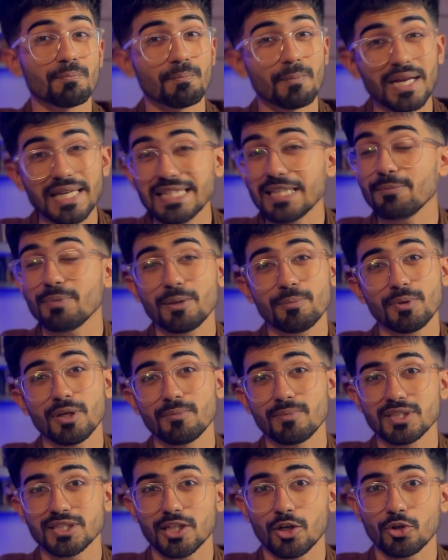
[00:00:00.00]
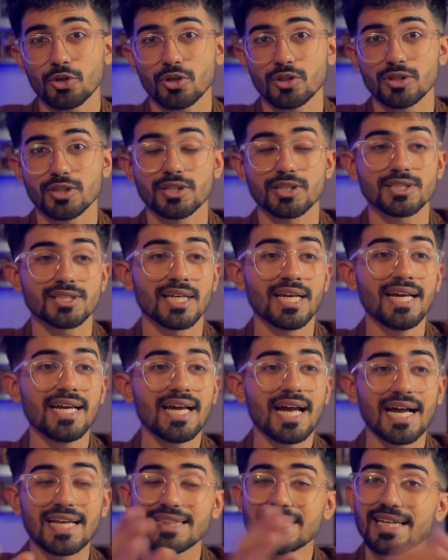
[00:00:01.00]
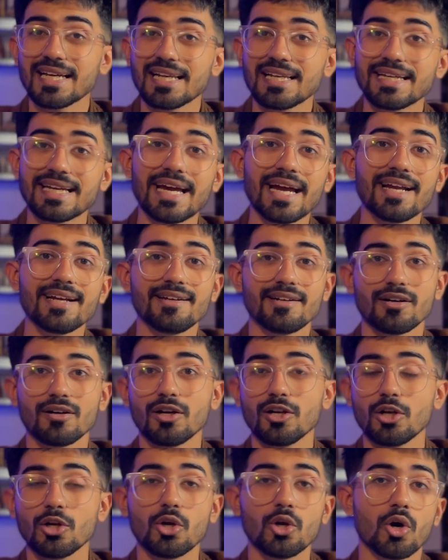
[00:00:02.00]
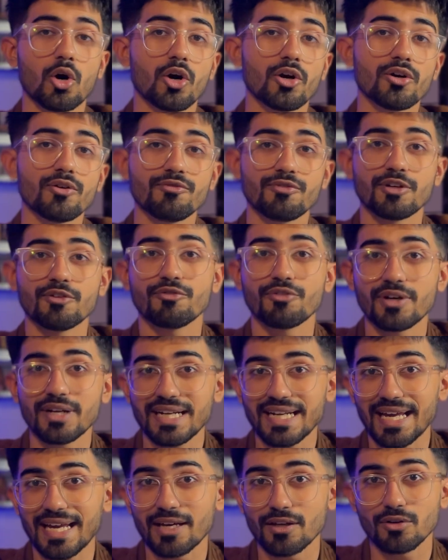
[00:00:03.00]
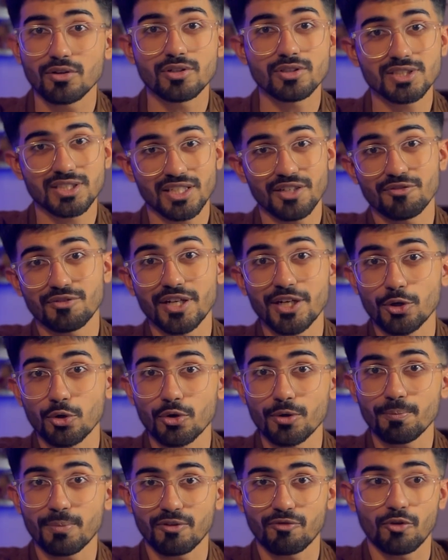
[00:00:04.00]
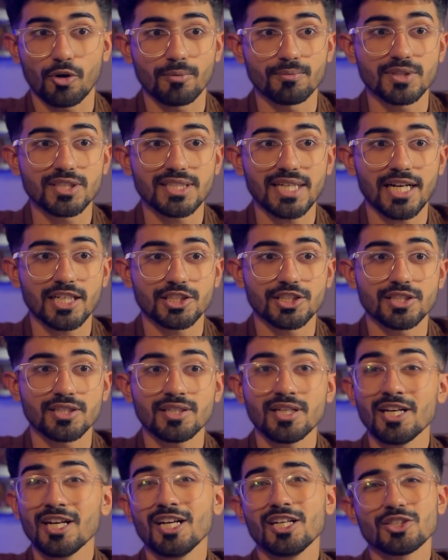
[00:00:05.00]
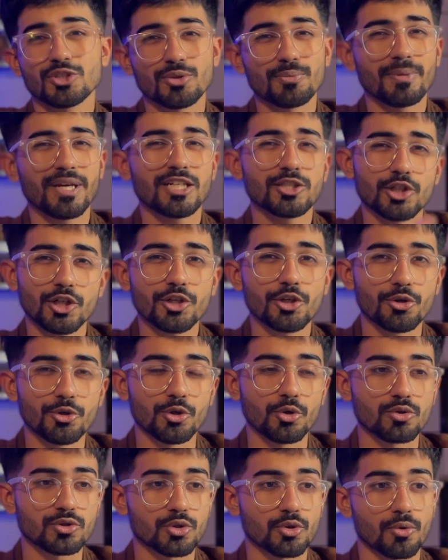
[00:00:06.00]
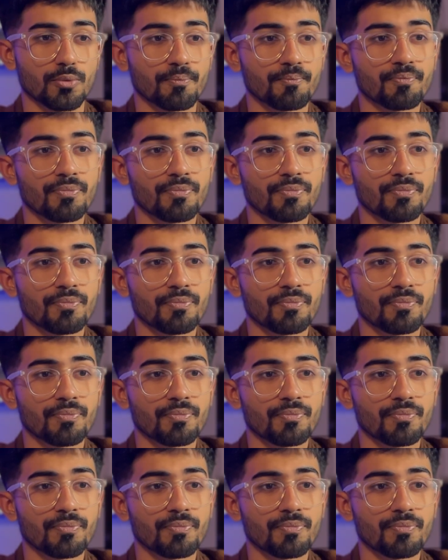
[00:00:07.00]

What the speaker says: Many people miss out on this, and they'll get a lot of different errors if they don't perform this action. So make sure you do so.